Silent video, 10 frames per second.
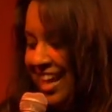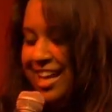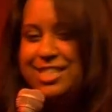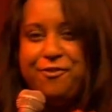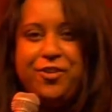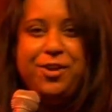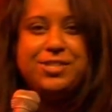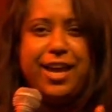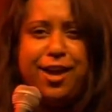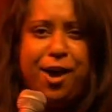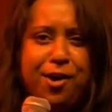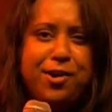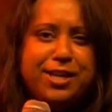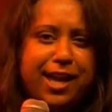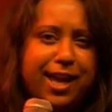Because it feels like
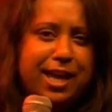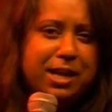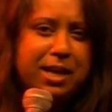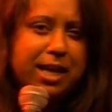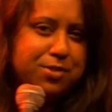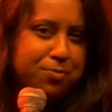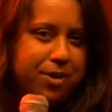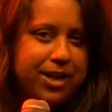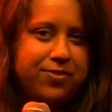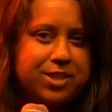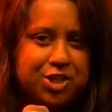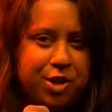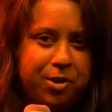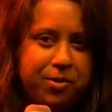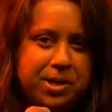Kanye is running this
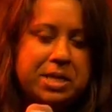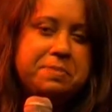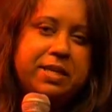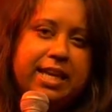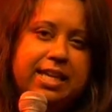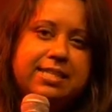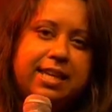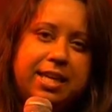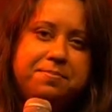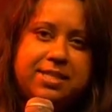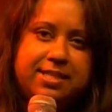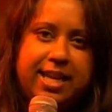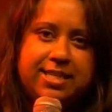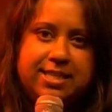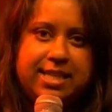show, but it is Kim's
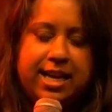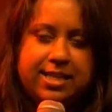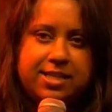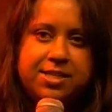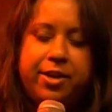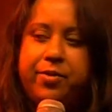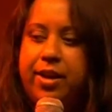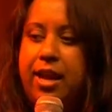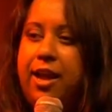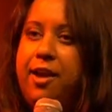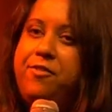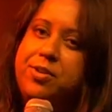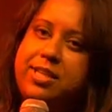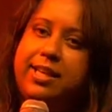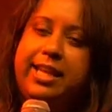dead dad. So that's
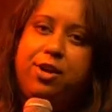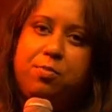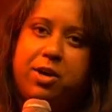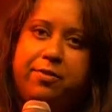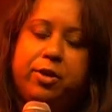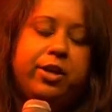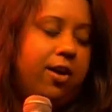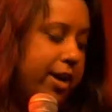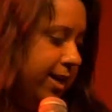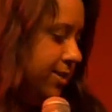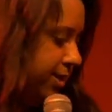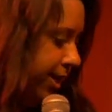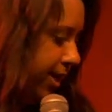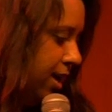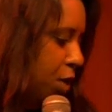like a legal minefield. Look guys,
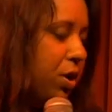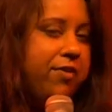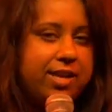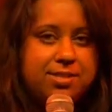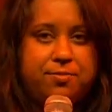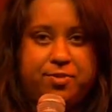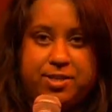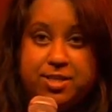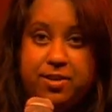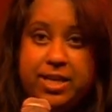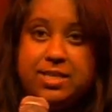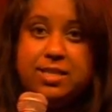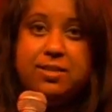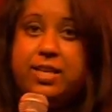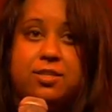like, we've had some fun tonight.
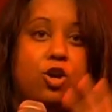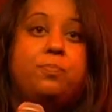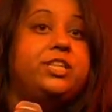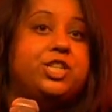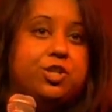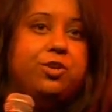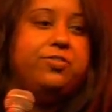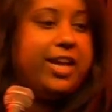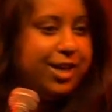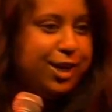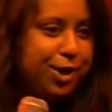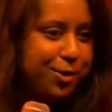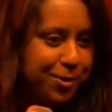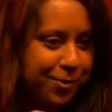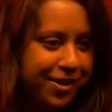There's a competition on. Thank
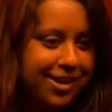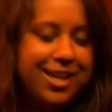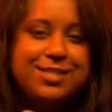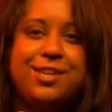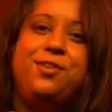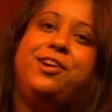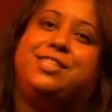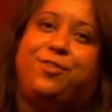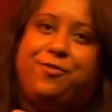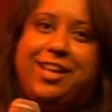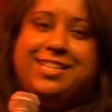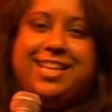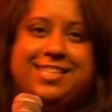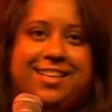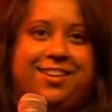you. It's so nice to be
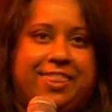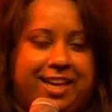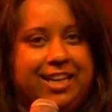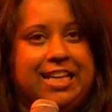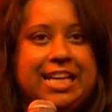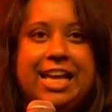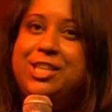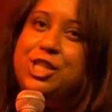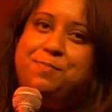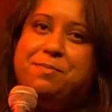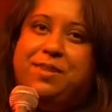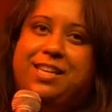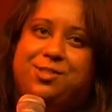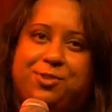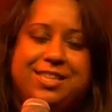validated like that. It's just been me
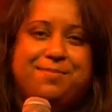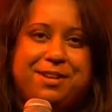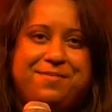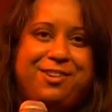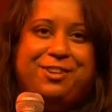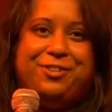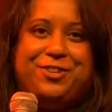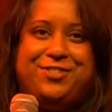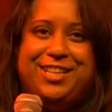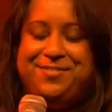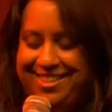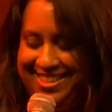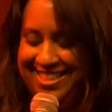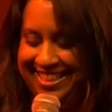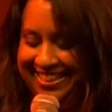talking to my mirror for 15 months.